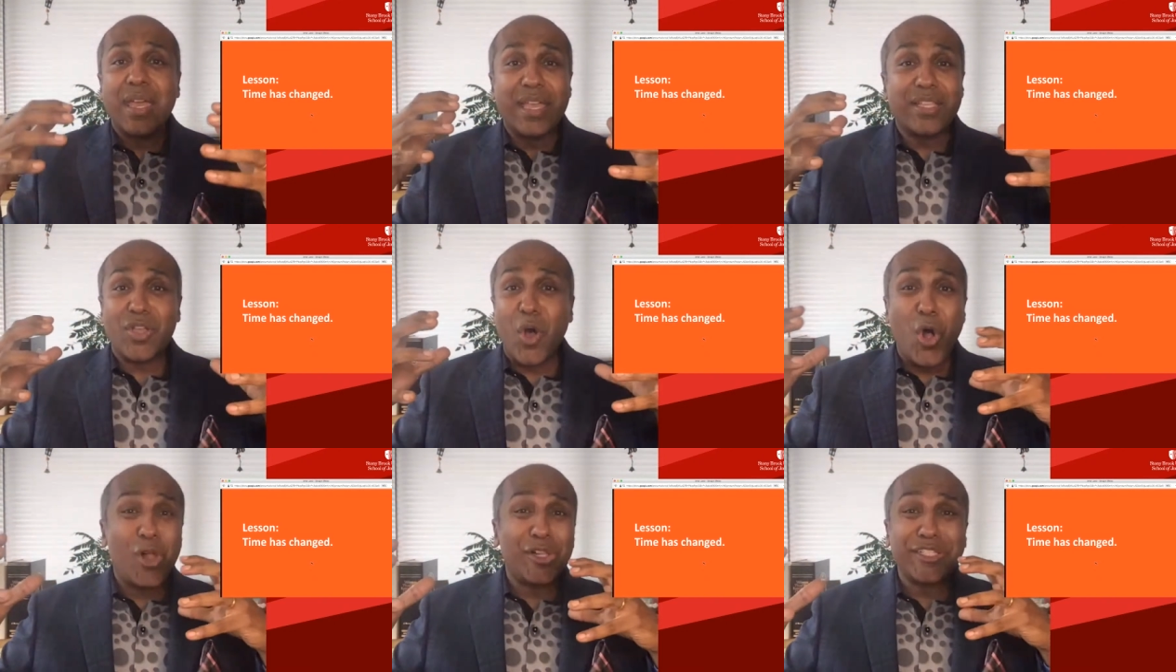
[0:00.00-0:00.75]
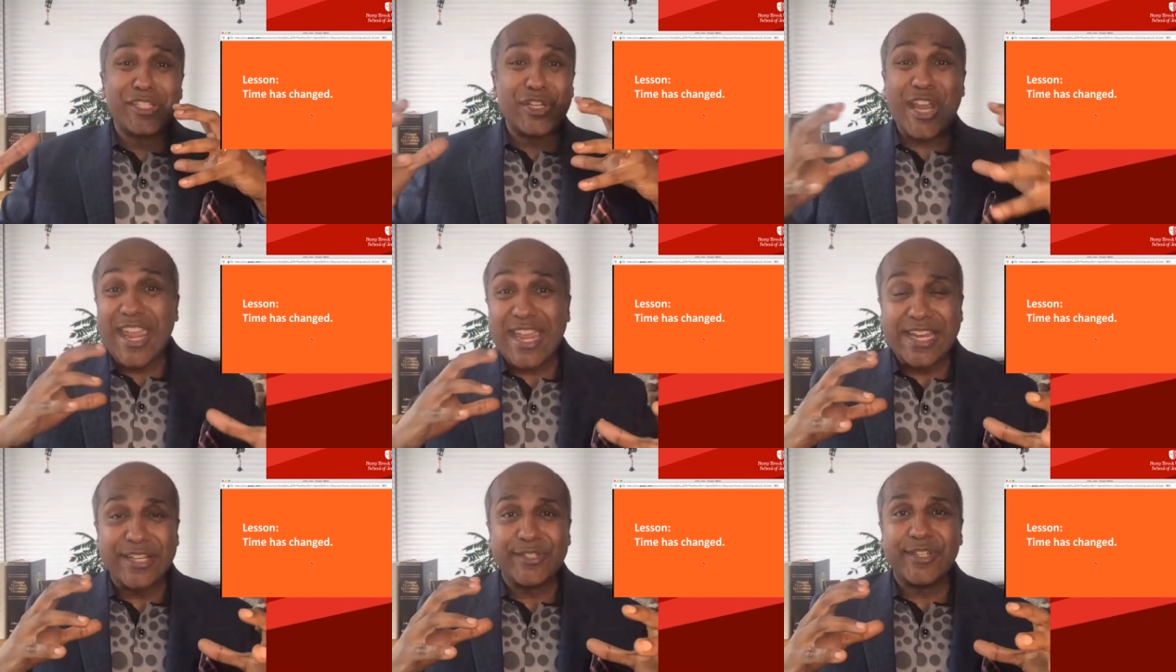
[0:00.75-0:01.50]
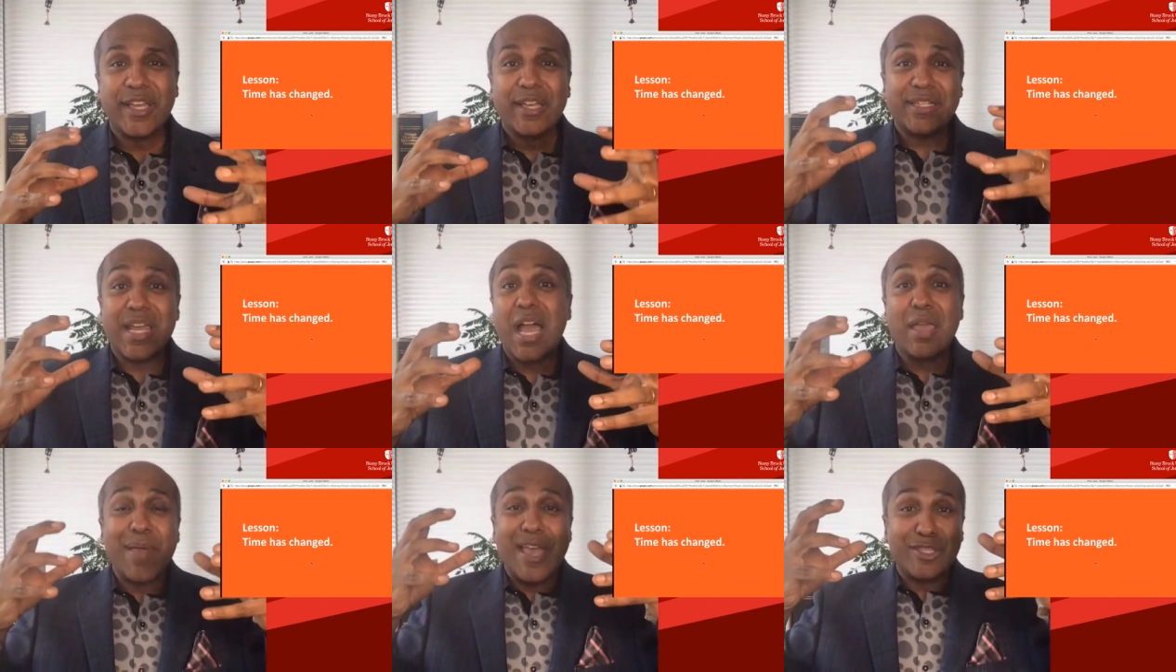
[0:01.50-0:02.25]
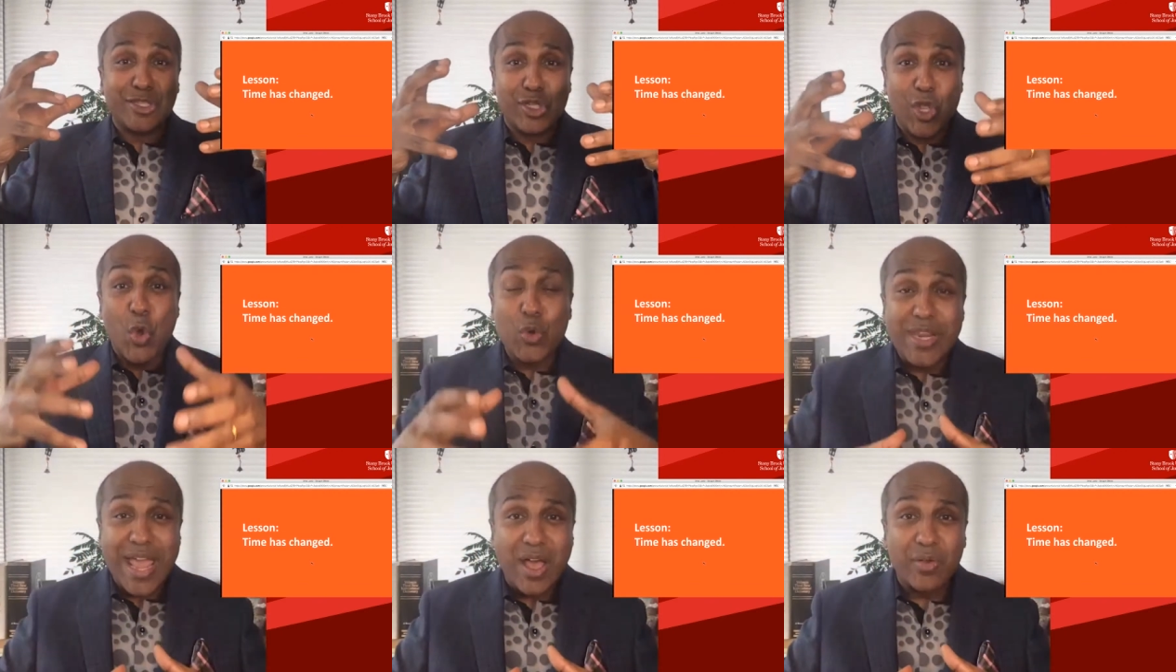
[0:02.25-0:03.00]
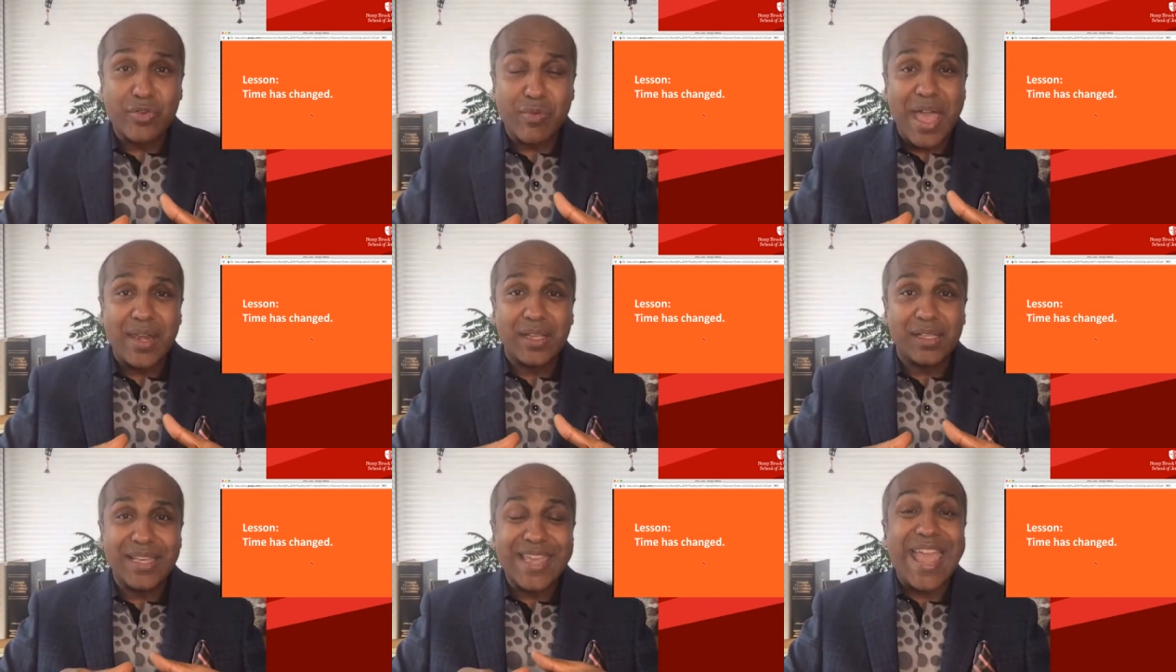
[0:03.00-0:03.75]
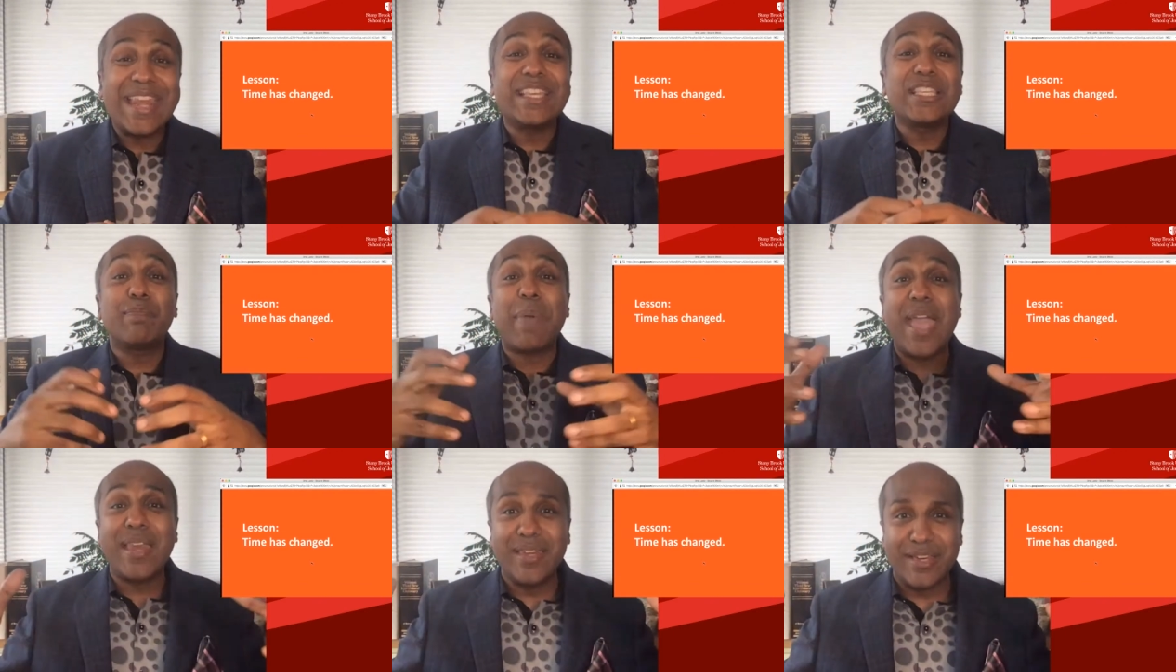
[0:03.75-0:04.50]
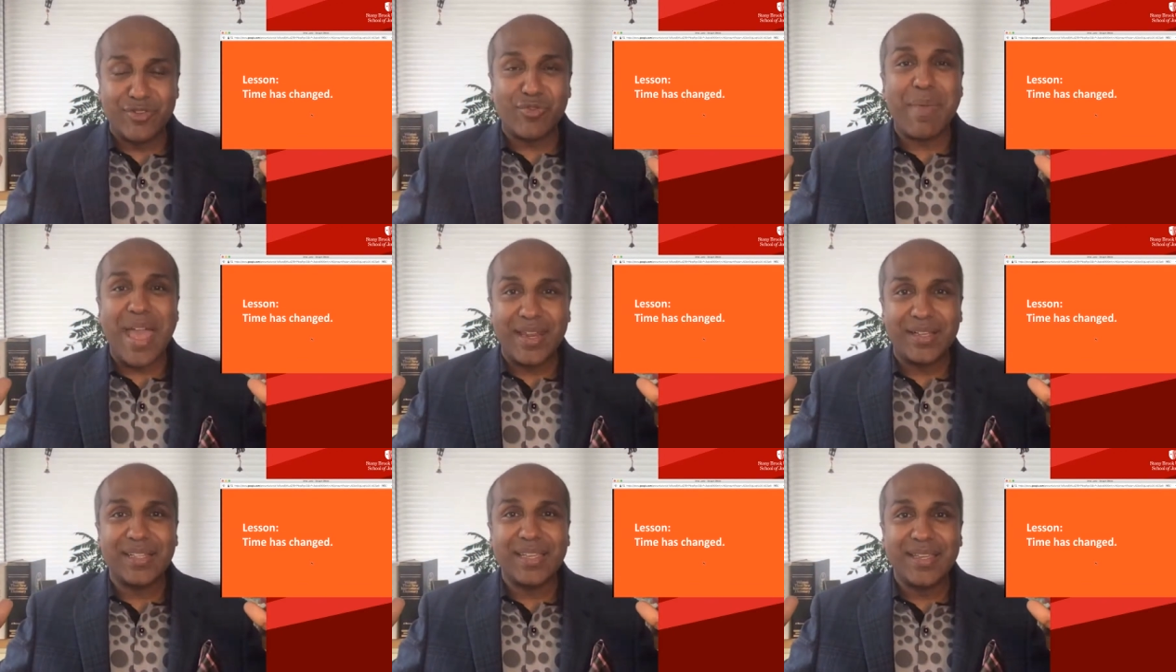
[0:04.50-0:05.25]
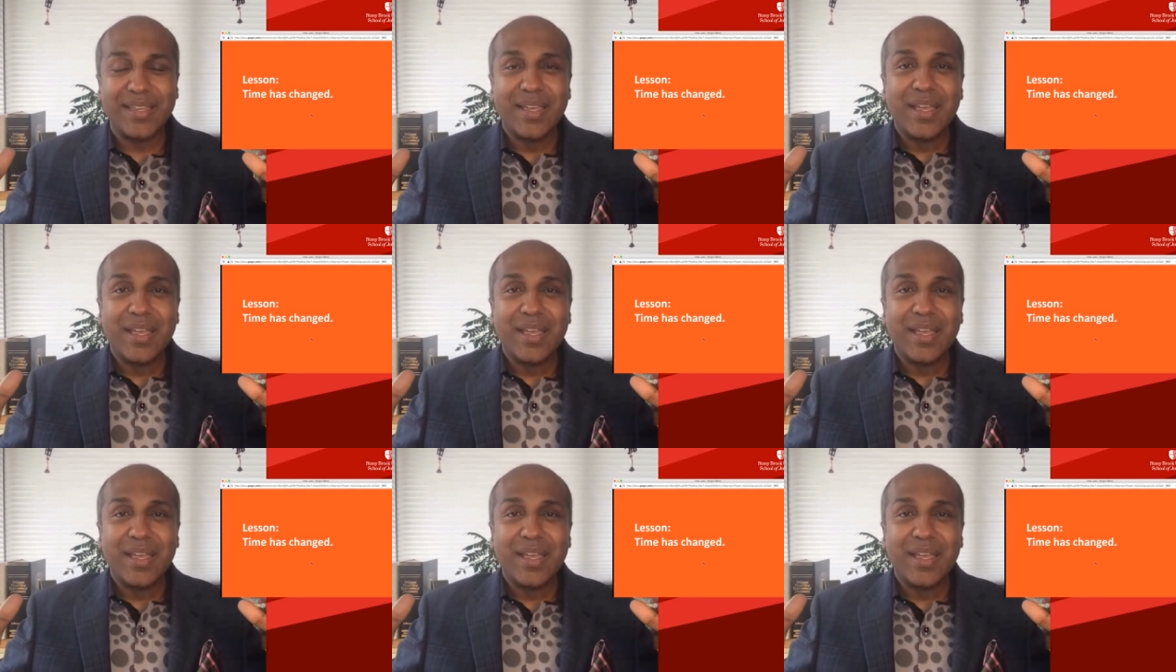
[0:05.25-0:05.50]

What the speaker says: It's all changed. Time has slowed down dramatically and expanded dramatically.